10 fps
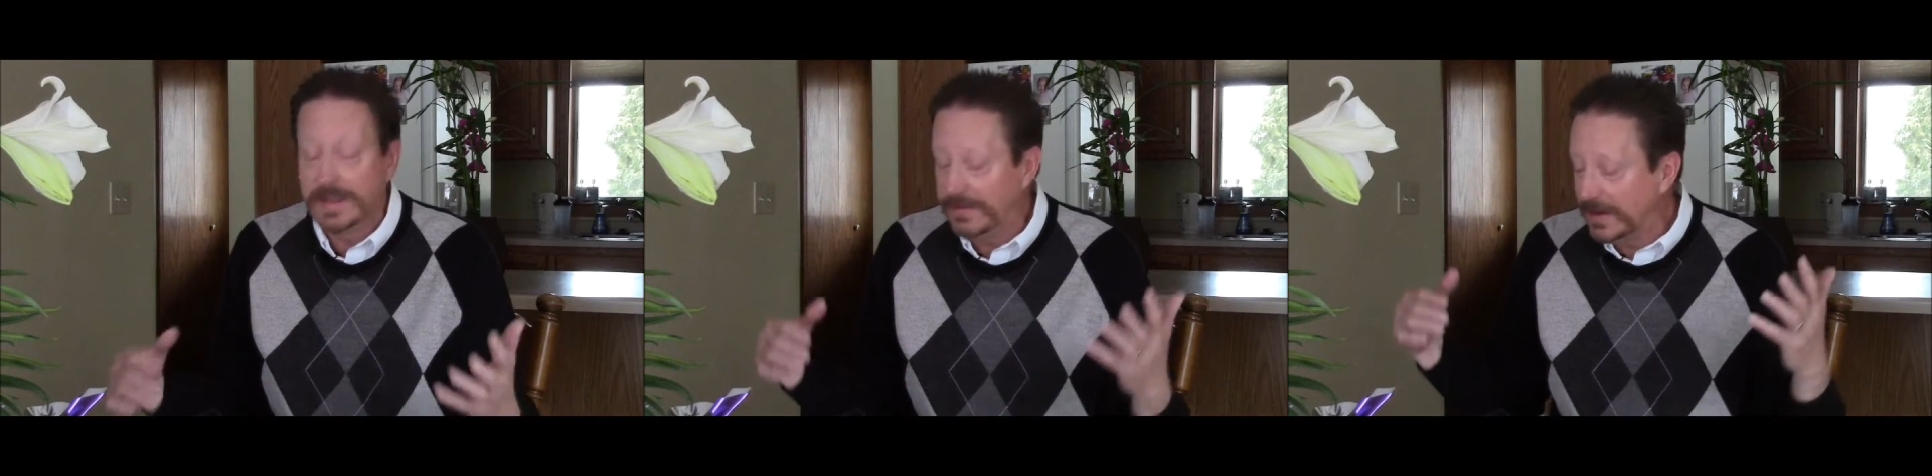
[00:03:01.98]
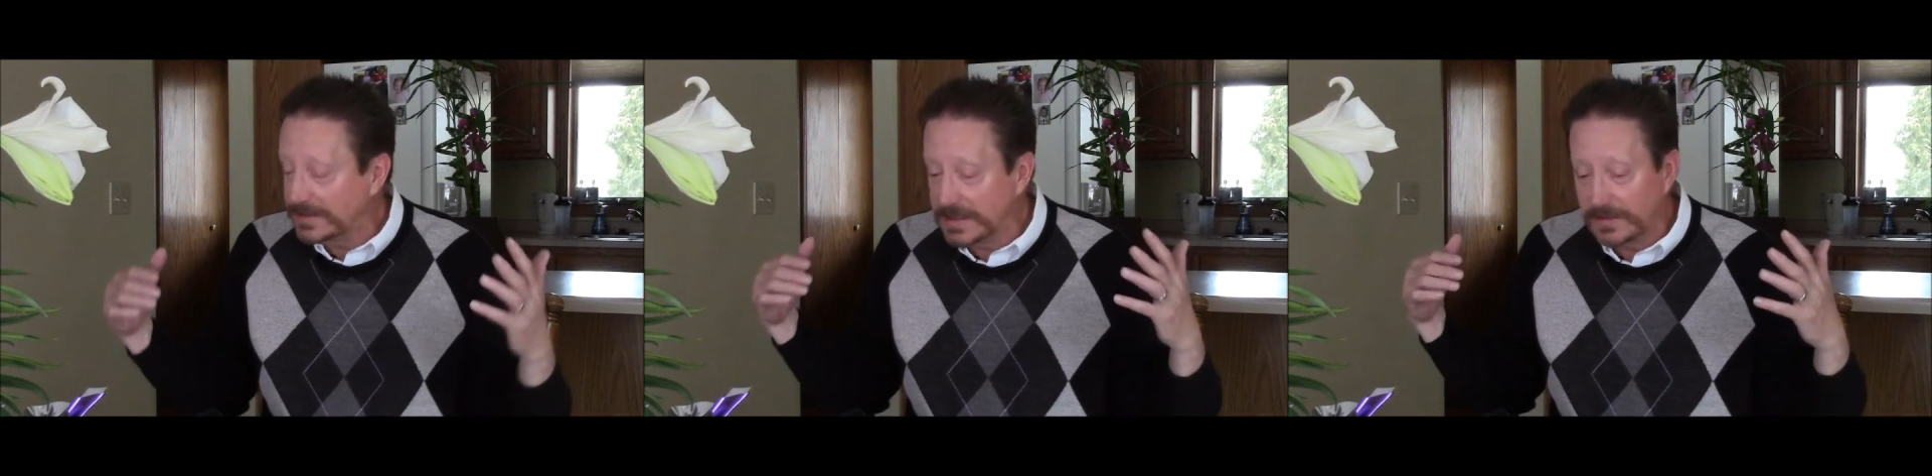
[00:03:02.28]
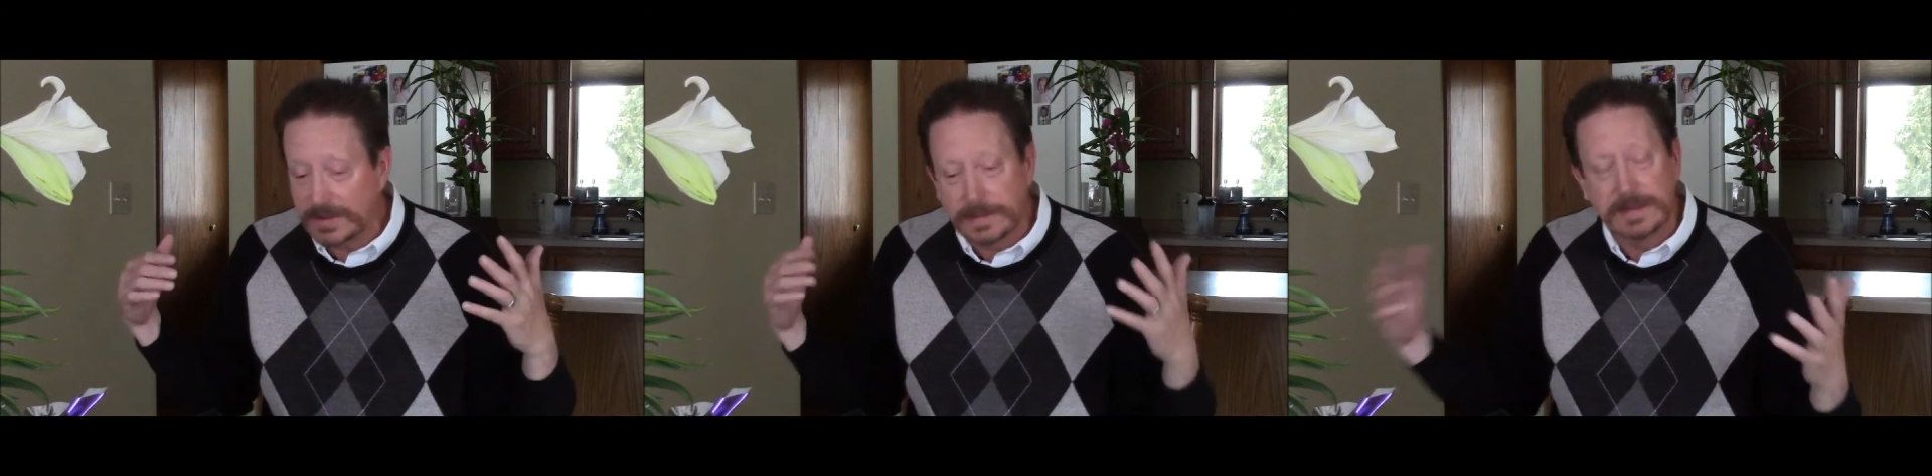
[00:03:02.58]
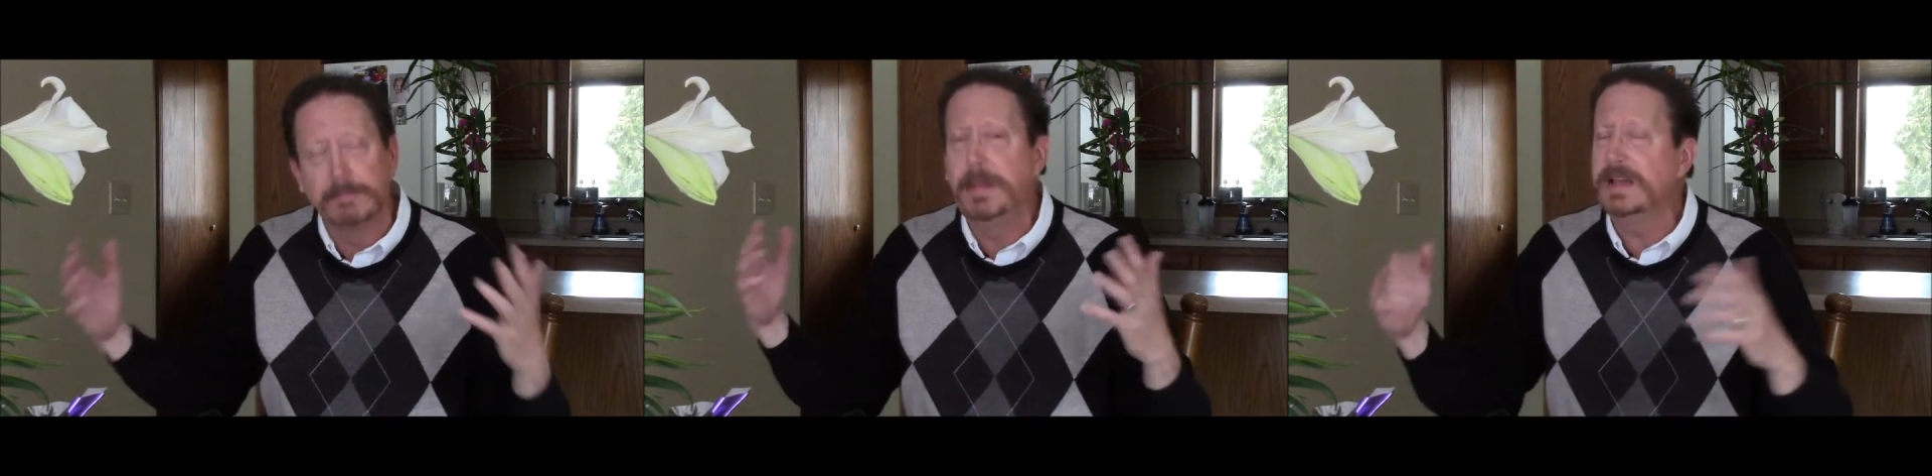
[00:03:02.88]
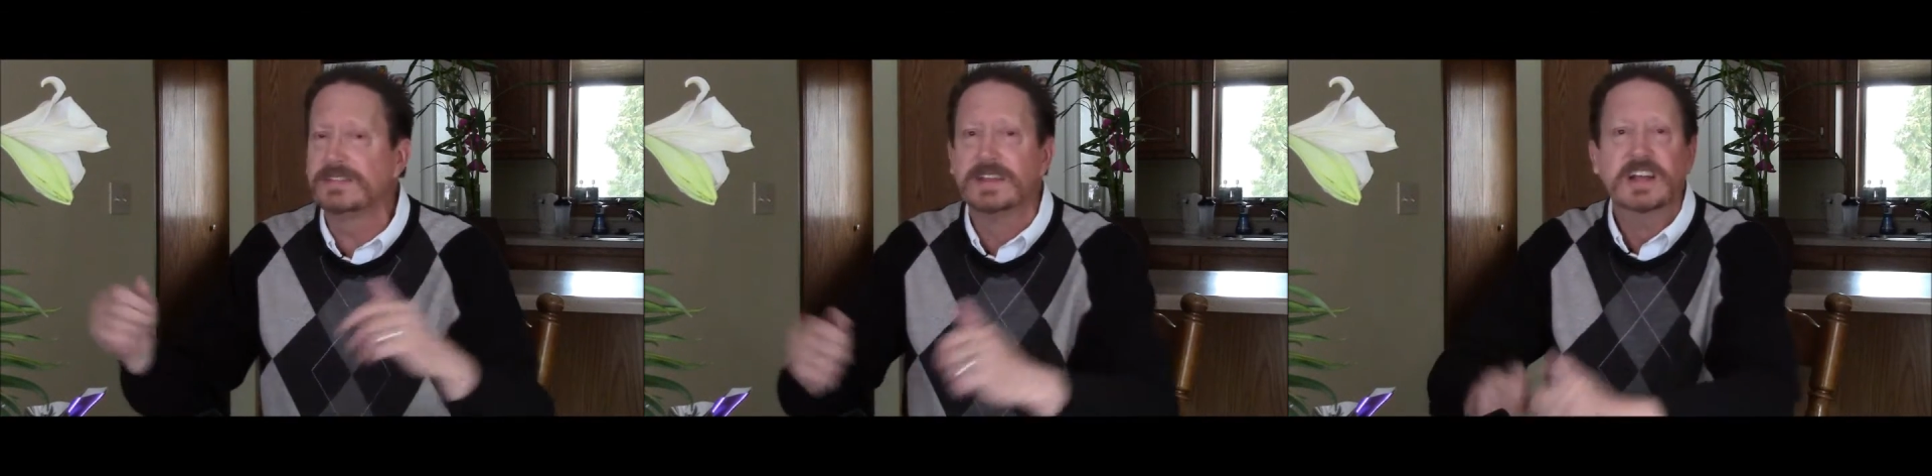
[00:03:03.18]
give ourselves the
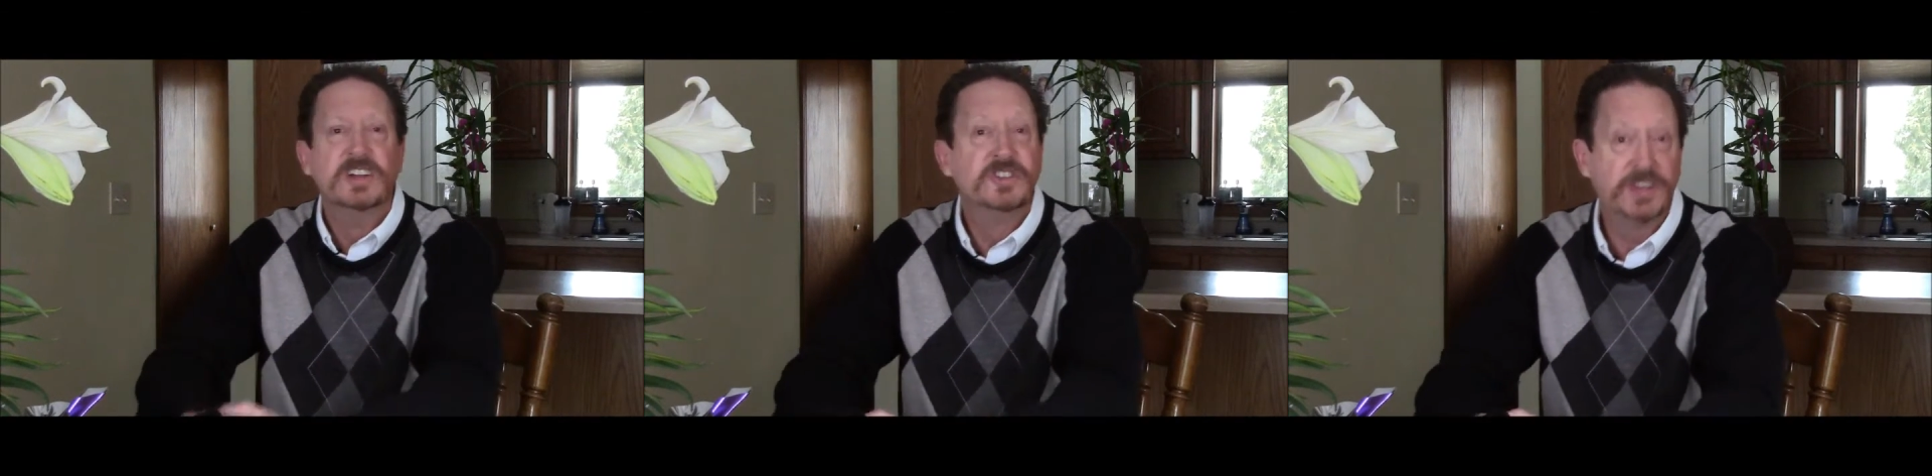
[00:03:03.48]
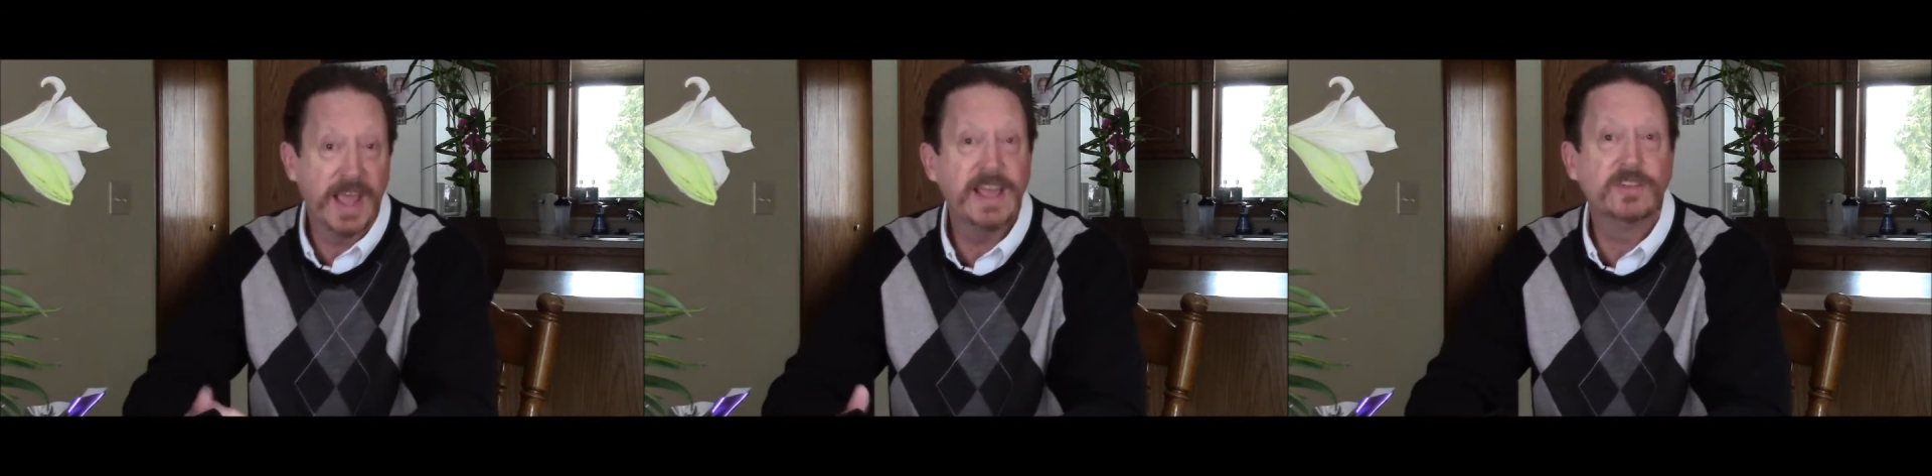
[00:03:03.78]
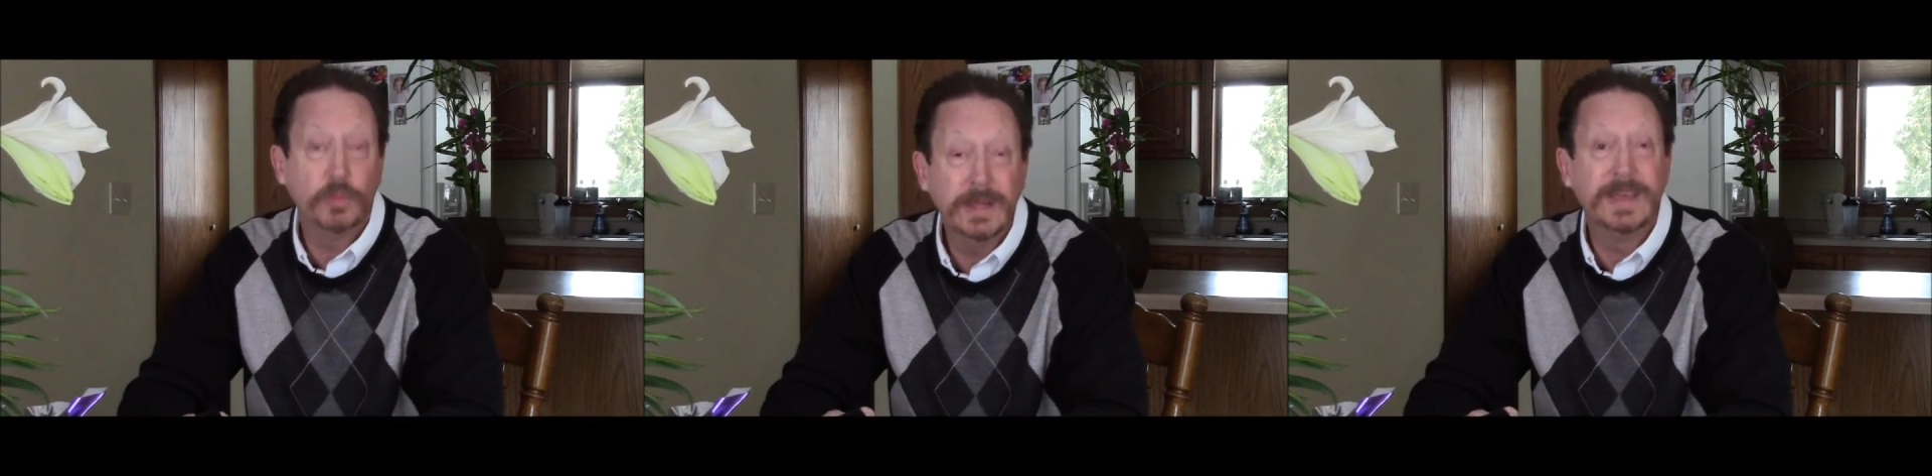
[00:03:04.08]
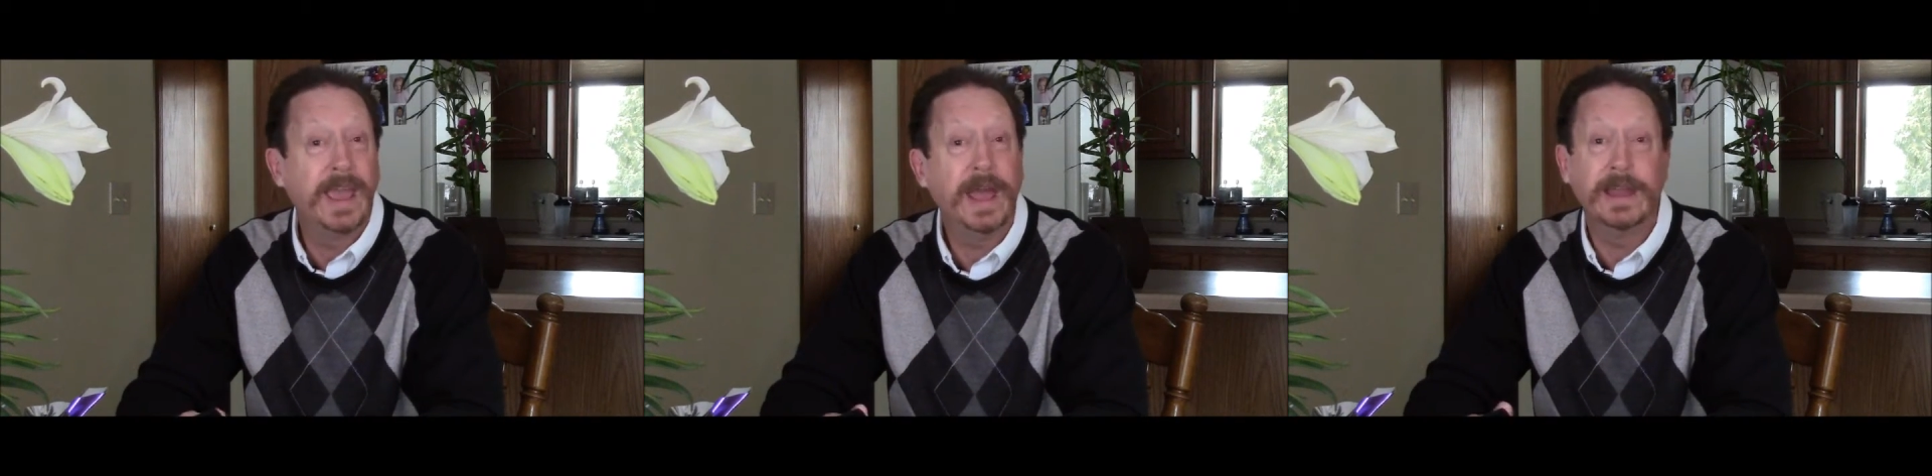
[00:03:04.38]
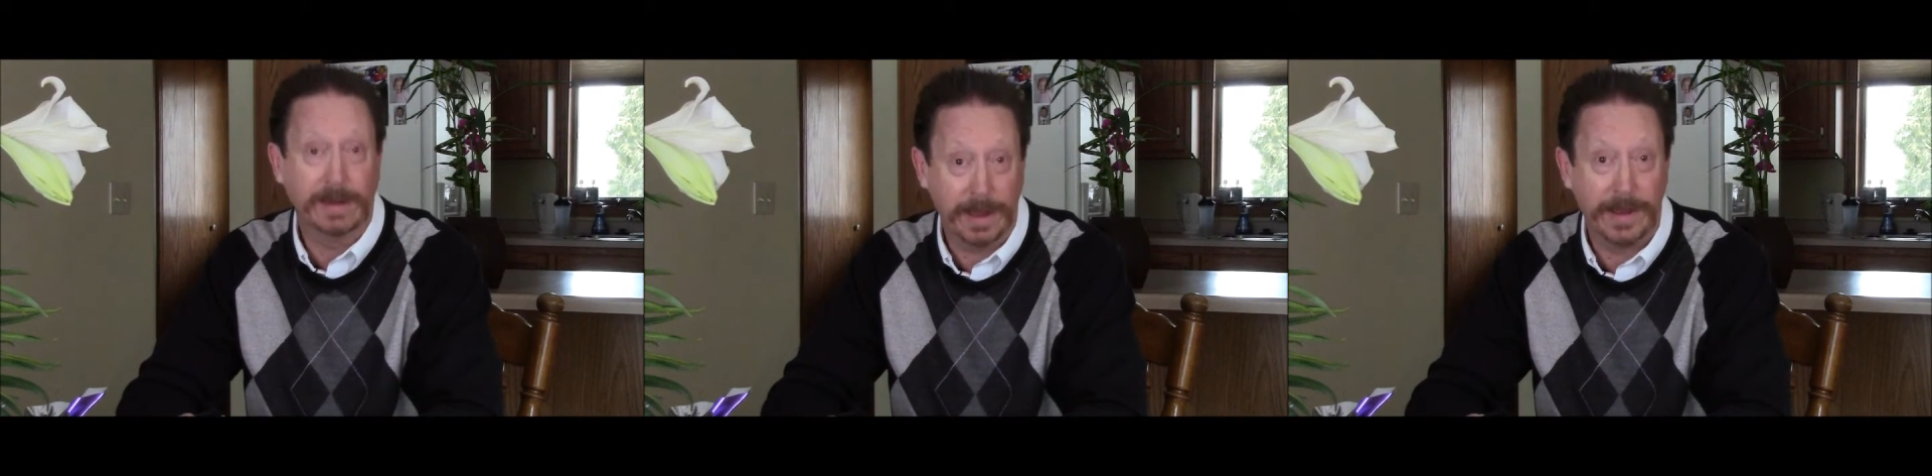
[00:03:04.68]
best chance we can
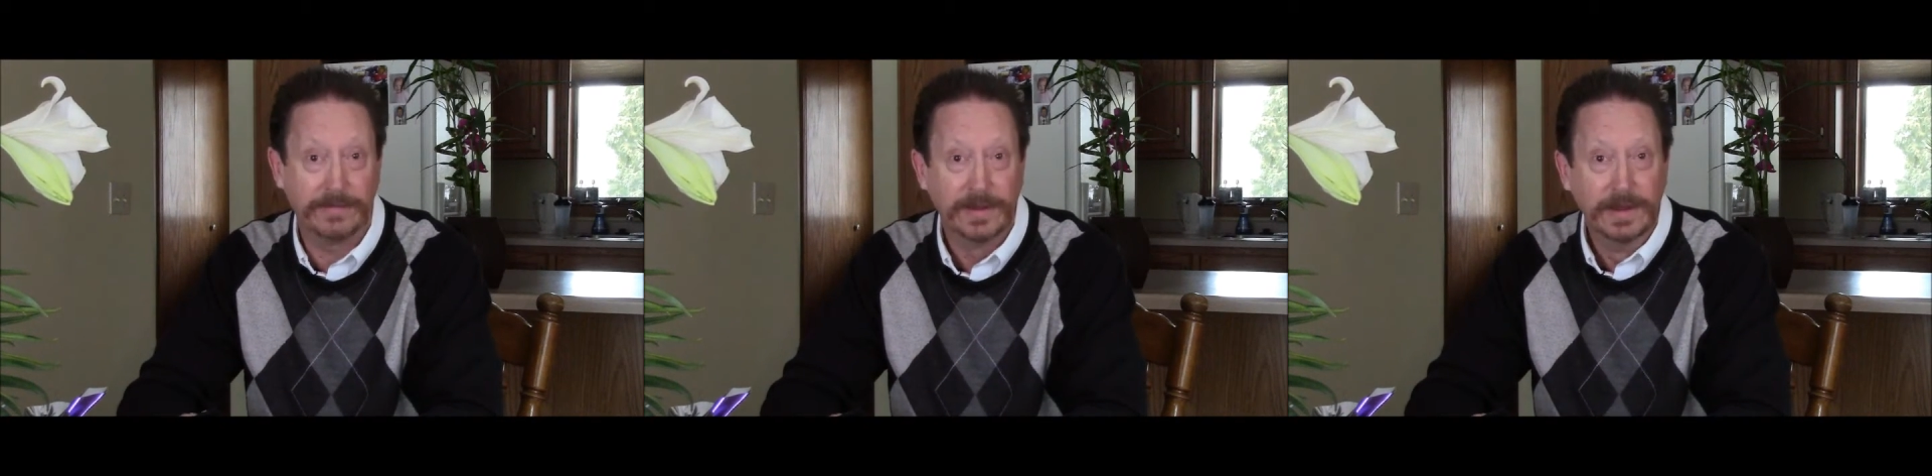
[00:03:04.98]
at life,